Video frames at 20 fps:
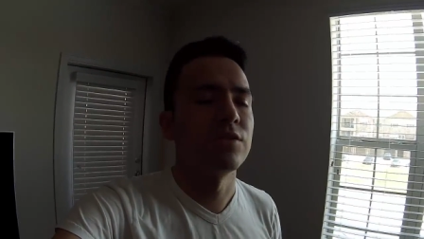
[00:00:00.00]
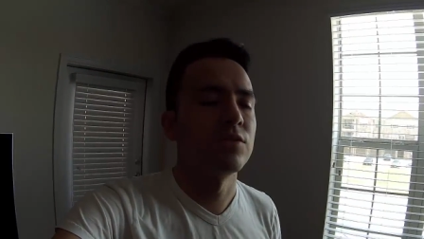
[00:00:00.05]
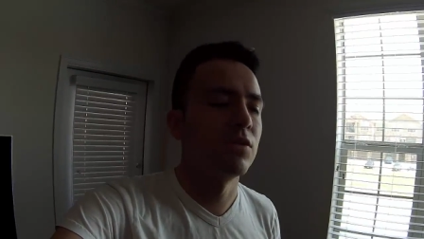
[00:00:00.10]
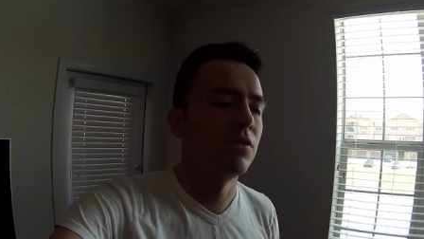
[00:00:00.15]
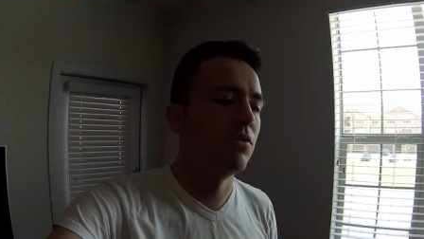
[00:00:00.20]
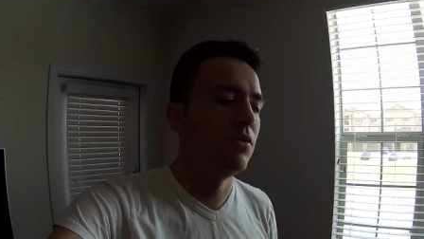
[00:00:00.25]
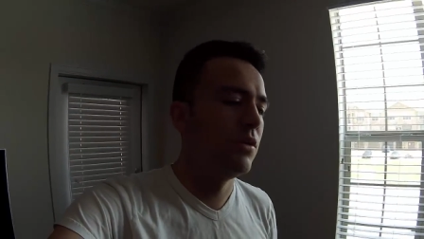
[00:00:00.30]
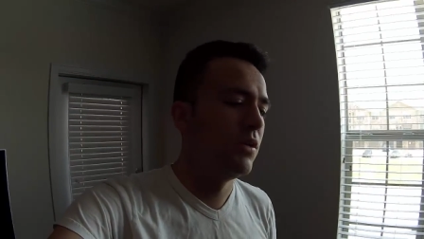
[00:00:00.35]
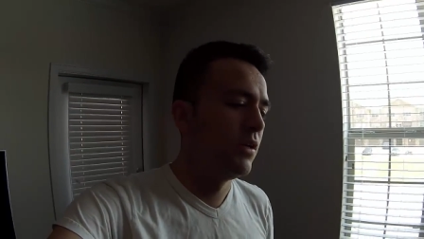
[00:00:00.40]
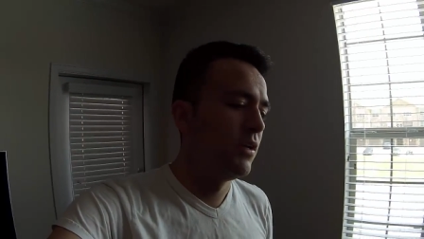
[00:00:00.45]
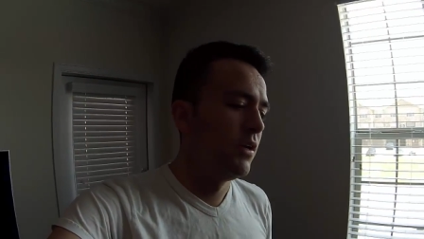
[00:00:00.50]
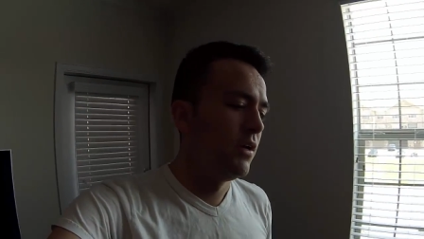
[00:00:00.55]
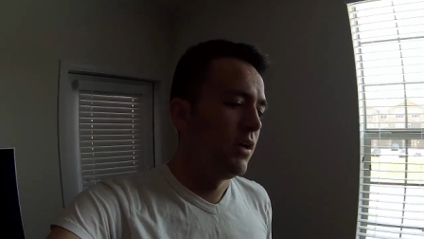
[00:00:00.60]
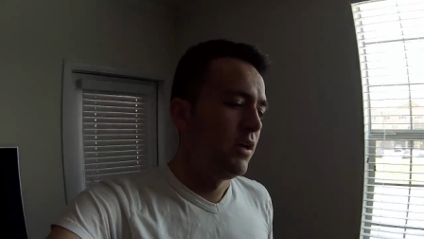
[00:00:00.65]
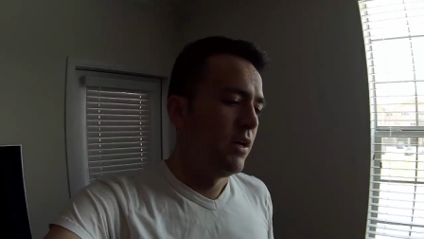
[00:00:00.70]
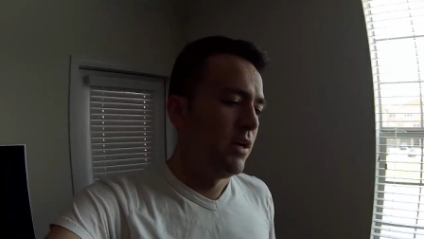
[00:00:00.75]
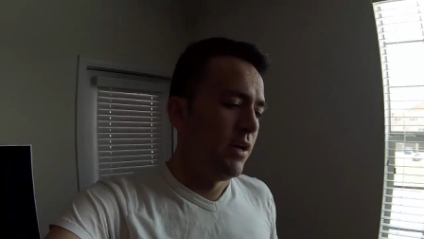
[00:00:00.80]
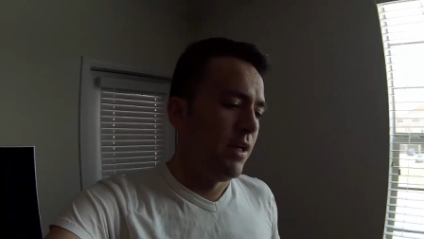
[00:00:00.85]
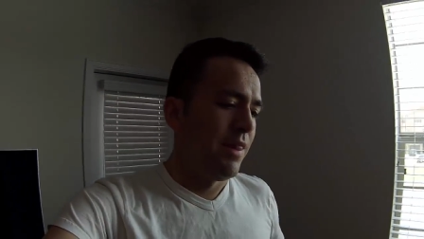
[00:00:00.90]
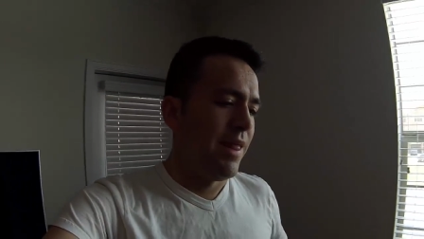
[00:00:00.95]
So
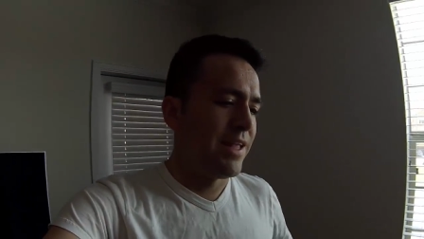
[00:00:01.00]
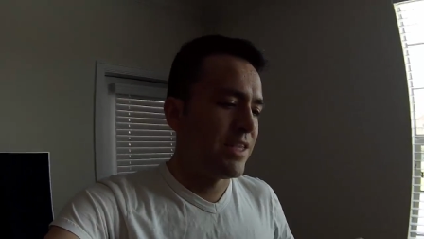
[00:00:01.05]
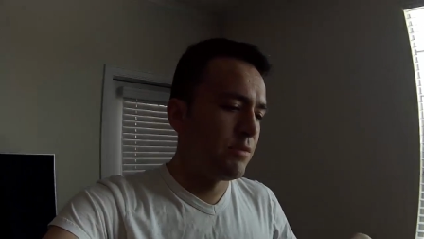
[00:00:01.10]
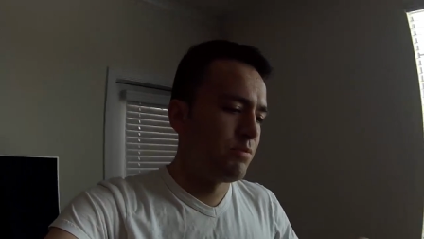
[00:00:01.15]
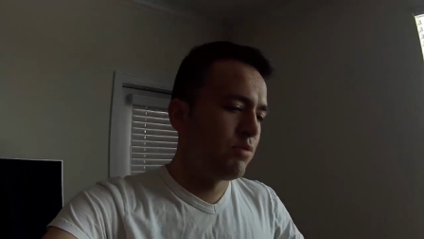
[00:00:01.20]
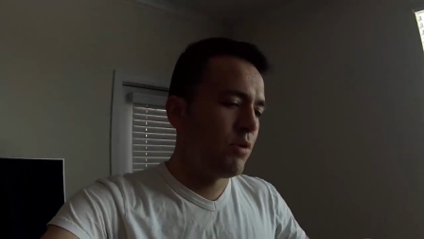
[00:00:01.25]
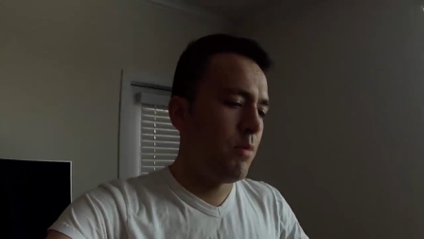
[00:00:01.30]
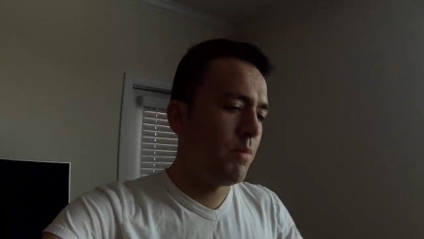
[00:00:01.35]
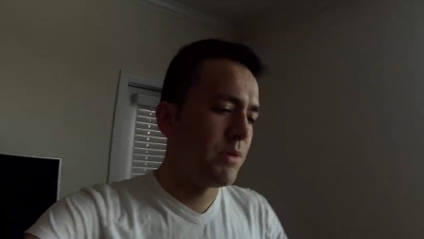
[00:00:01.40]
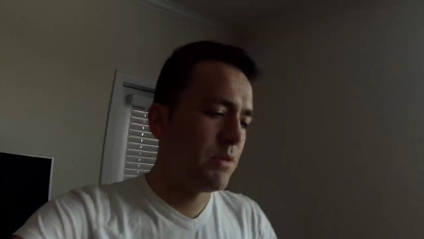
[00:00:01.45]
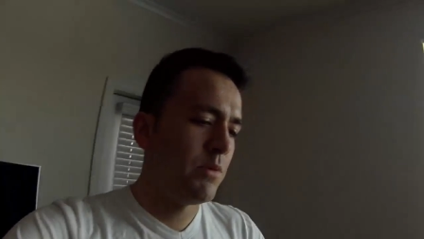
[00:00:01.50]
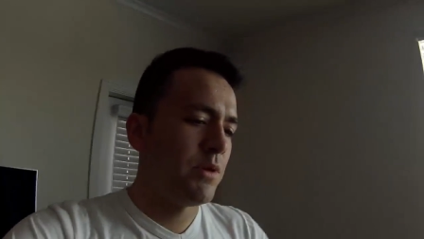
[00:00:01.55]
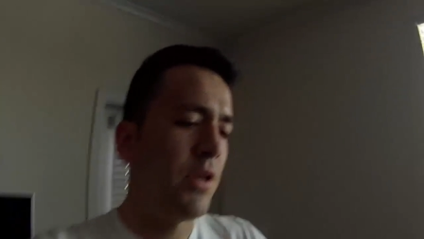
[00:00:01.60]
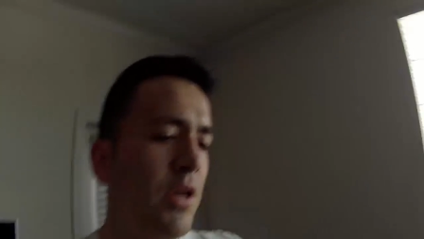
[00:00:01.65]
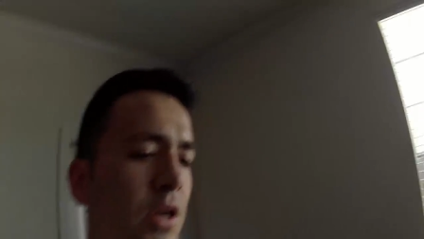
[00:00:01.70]
that's the purpose. I want